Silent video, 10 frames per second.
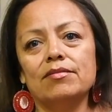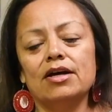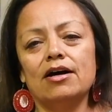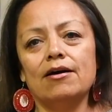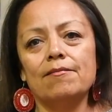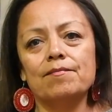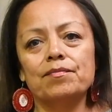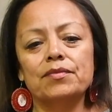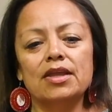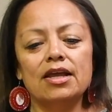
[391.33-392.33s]

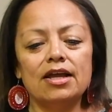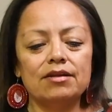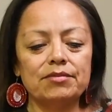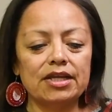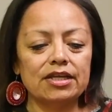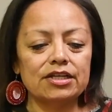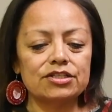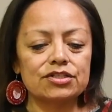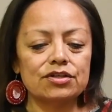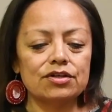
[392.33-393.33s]
and making
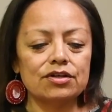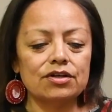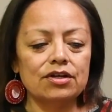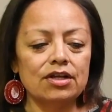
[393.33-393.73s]
sure